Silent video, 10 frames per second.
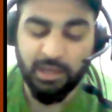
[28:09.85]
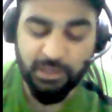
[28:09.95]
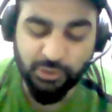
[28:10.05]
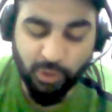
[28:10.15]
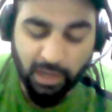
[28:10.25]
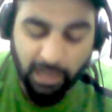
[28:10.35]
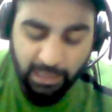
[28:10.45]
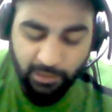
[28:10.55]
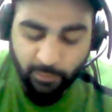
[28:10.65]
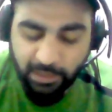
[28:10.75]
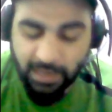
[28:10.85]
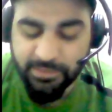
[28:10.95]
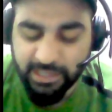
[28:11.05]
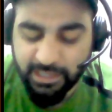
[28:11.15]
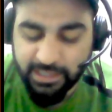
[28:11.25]
So what I'm
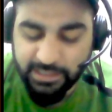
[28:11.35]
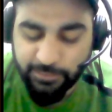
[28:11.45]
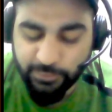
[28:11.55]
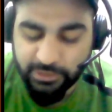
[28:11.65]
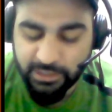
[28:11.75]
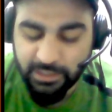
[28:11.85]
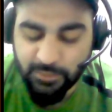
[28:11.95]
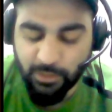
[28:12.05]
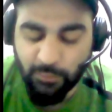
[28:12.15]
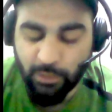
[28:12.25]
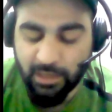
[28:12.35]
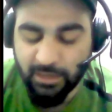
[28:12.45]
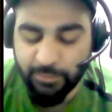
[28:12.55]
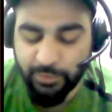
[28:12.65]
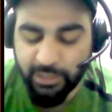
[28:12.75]
saying is, if you see this, what we are
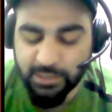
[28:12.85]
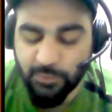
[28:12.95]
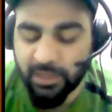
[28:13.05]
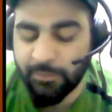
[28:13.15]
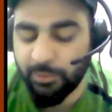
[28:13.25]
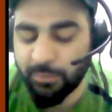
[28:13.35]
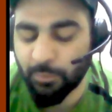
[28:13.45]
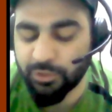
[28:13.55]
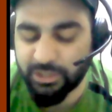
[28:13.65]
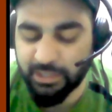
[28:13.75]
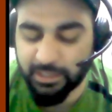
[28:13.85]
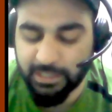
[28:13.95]
computing is we are computing posterior.